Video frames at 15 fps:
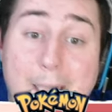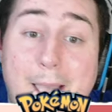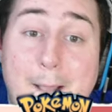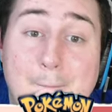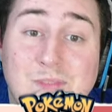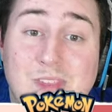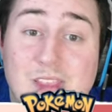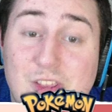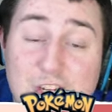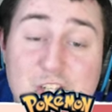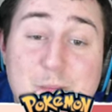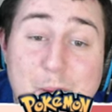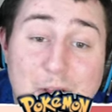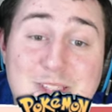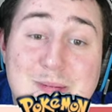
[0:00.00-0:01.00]
you're
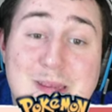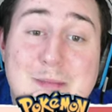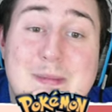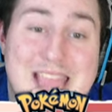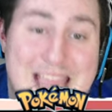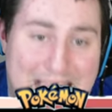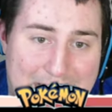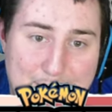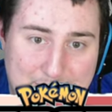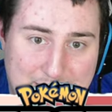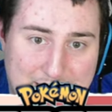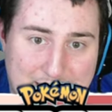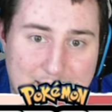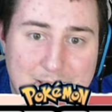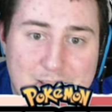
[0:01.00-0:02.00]
supposed to make me happy.
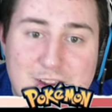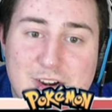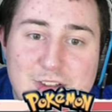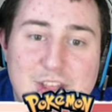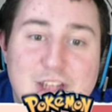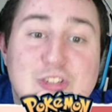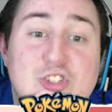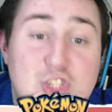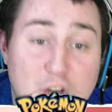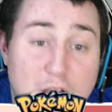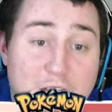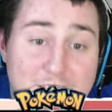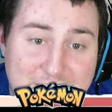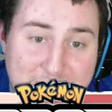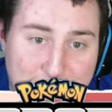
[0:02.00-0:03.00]
You're the
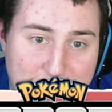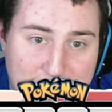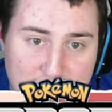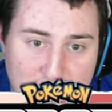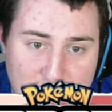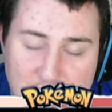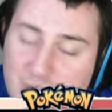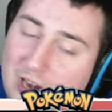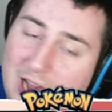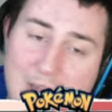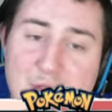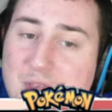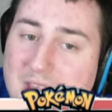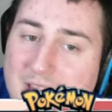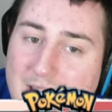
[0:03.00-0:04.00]
Jolly Roger. You're not
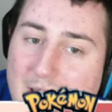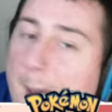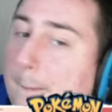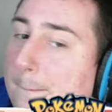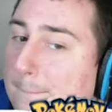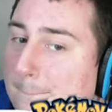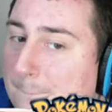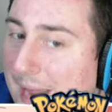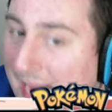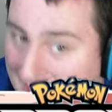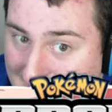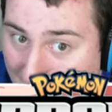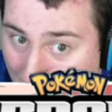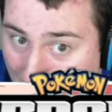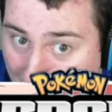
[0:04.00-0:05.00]
the Pissy
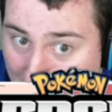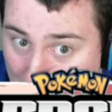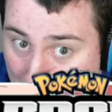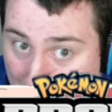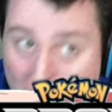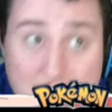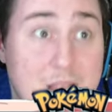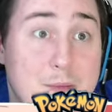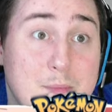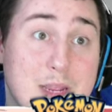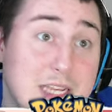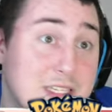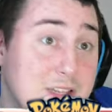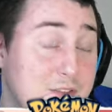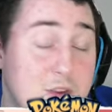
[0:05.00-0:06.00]
Roger, because
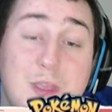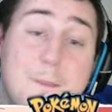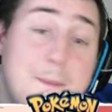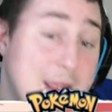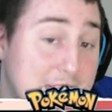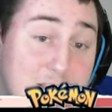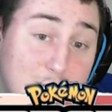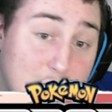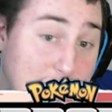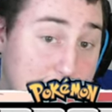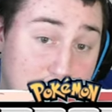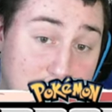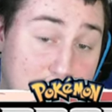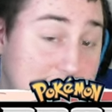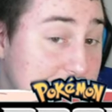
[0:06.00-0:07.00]
if you were the Pissy Roger,
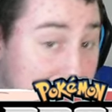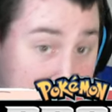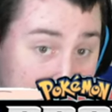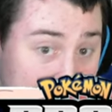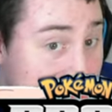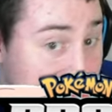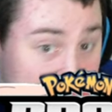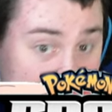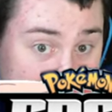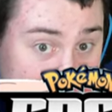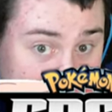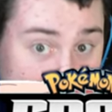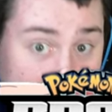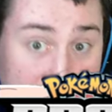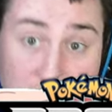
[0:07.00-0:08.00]
pissing me off would make
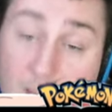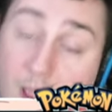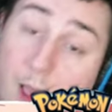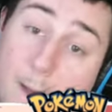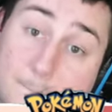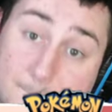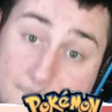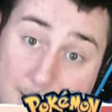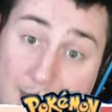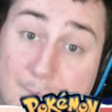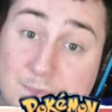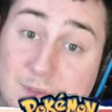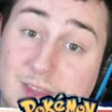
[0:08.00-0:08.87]
sense. But you're